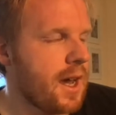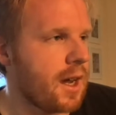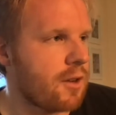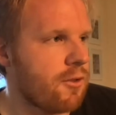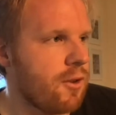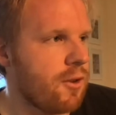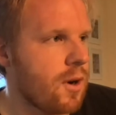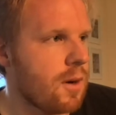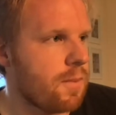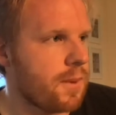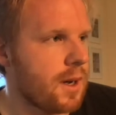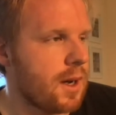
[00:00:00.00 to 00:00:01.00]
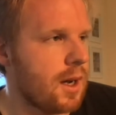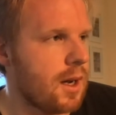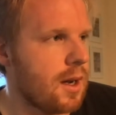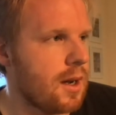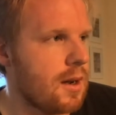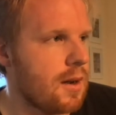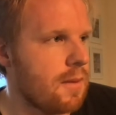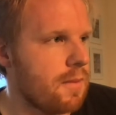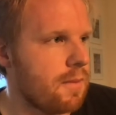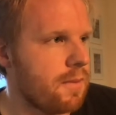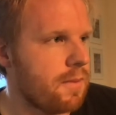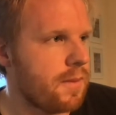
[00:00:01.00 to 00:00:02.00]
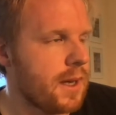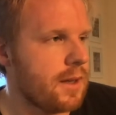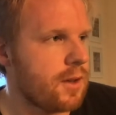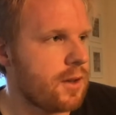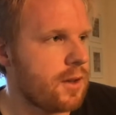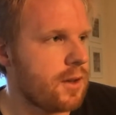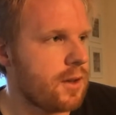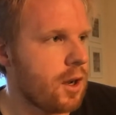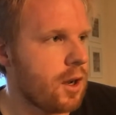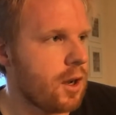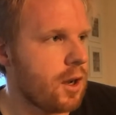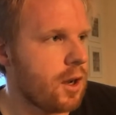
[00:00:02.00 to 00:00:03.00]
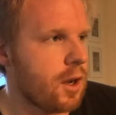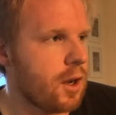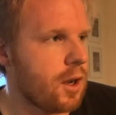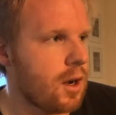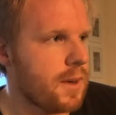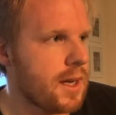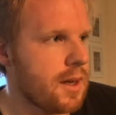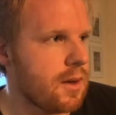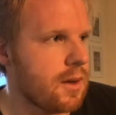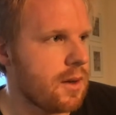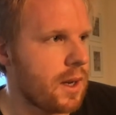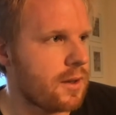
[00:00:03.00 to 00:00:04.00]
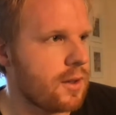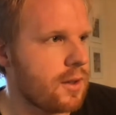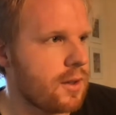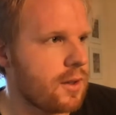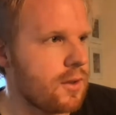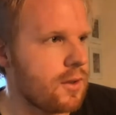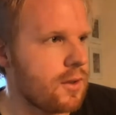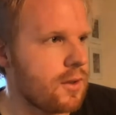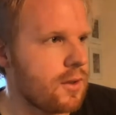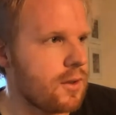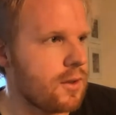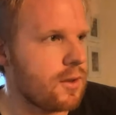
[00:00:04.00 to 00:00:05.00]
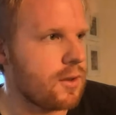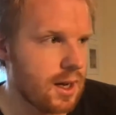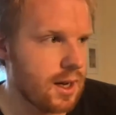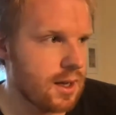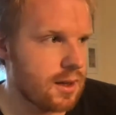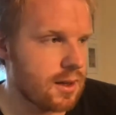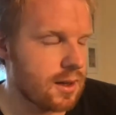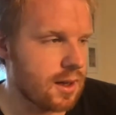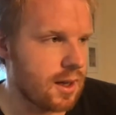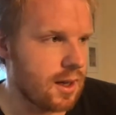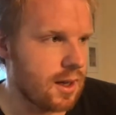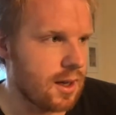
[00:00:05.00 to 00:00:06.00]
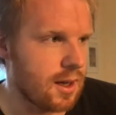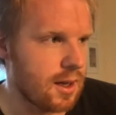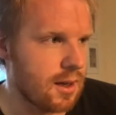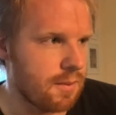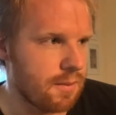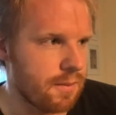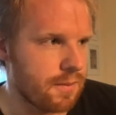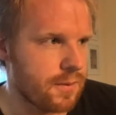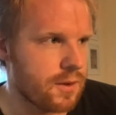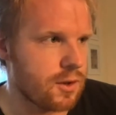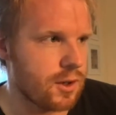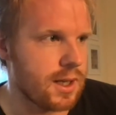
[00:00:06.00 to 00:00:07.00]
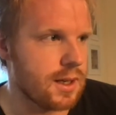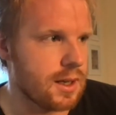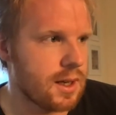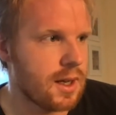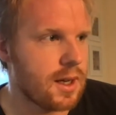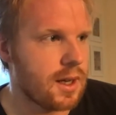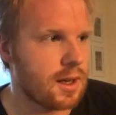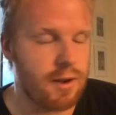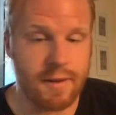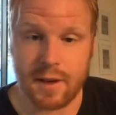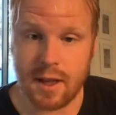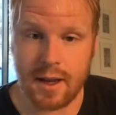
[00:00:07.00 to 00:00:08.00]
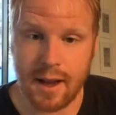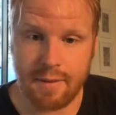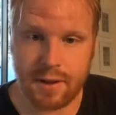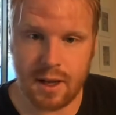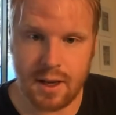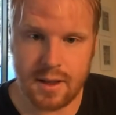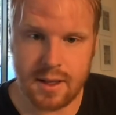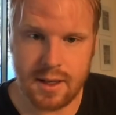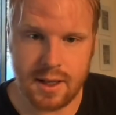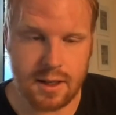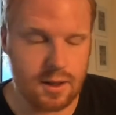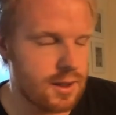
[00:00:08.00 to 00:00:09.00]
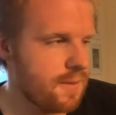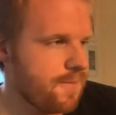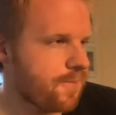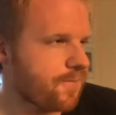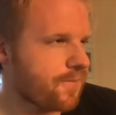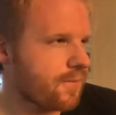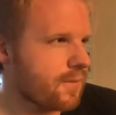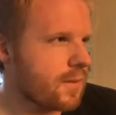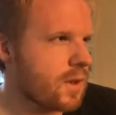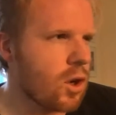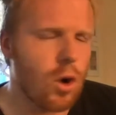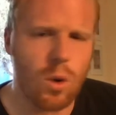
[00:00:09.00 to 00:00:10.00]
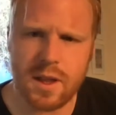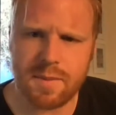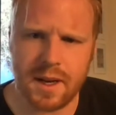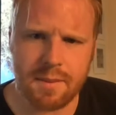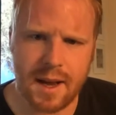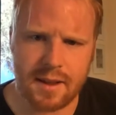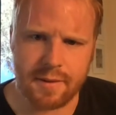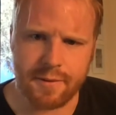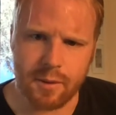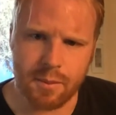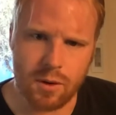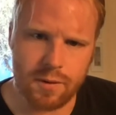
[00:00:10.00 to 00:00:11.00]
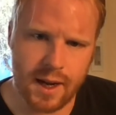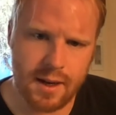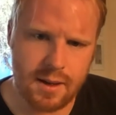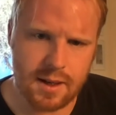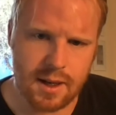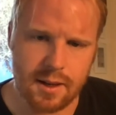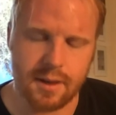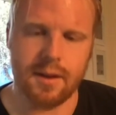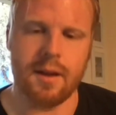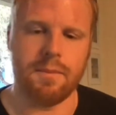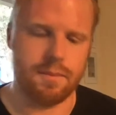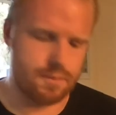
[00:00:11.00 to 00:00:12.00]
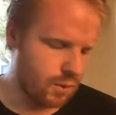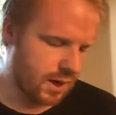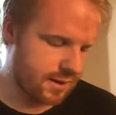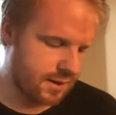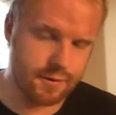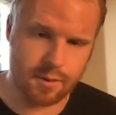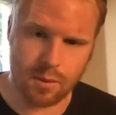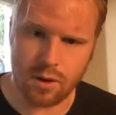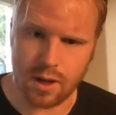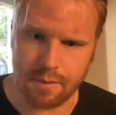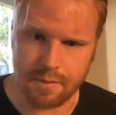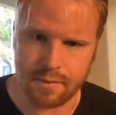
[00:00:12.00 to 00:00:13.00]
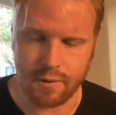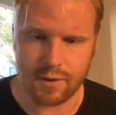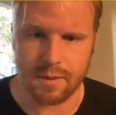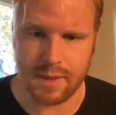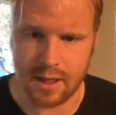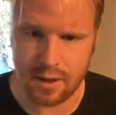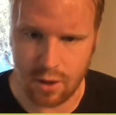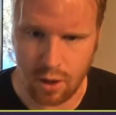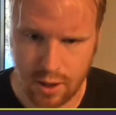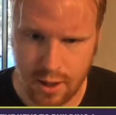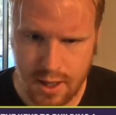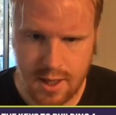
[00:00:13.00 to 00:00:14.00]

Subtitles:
grew up in Derby, went to university in London, which was really nice. Studied graphic design and advertising in London. Always been a massive football fan, and when I say football, I obviously mean soccer.